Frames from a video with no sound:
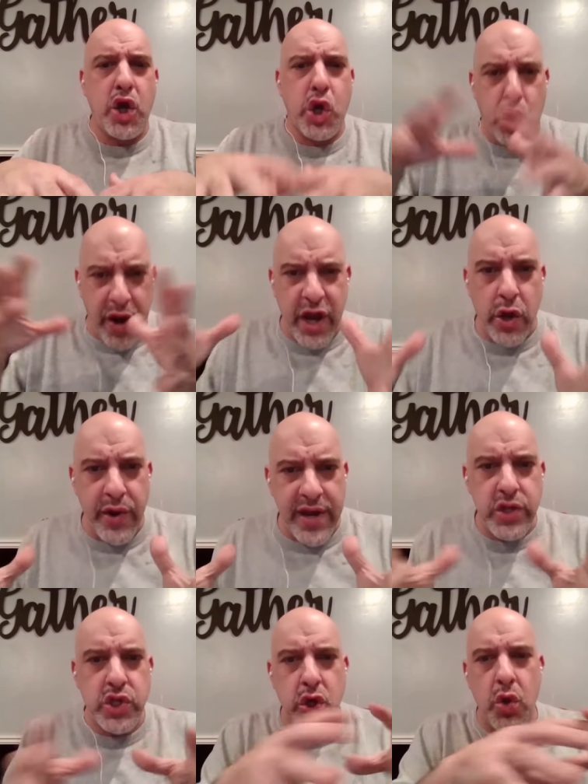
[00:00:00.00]

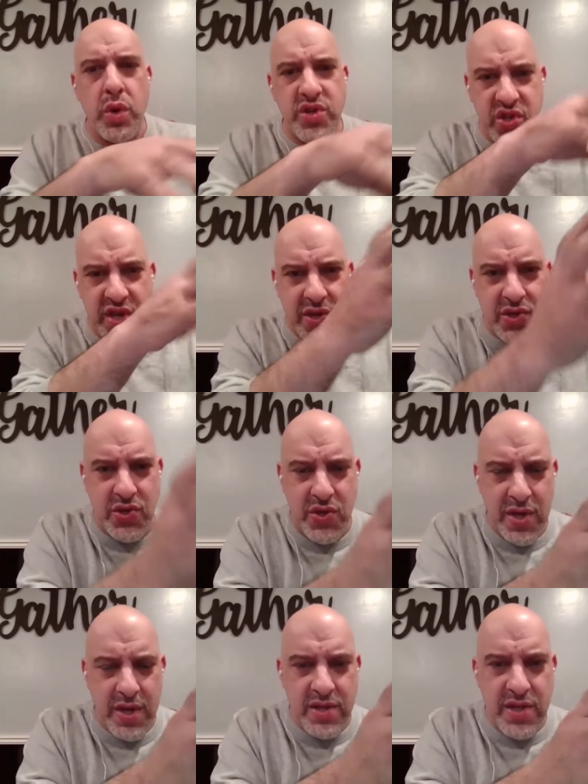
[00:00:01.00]
cratering, so was this
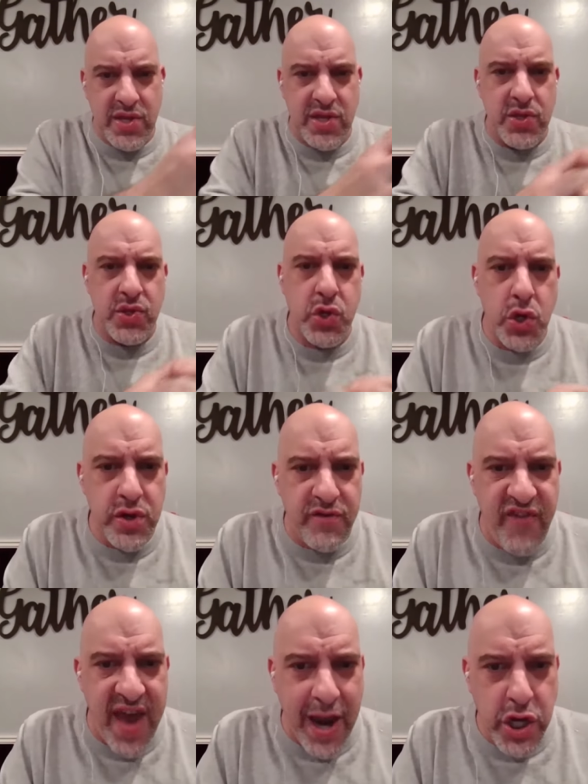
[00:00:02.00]
this
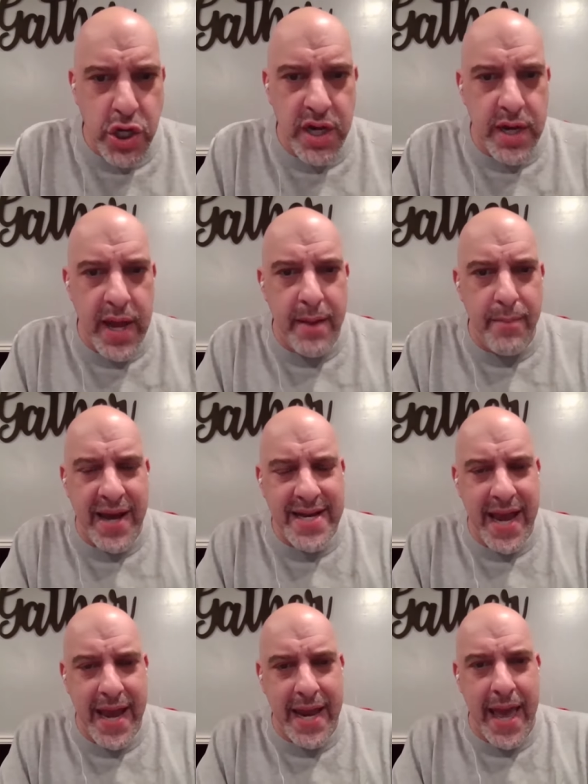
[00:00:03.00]
insurgent faction, and, and
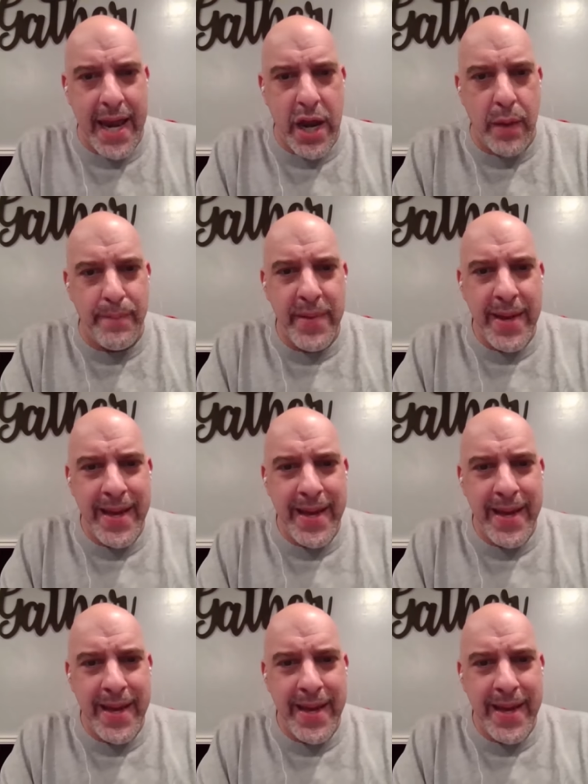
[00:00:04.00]
Montagna ended up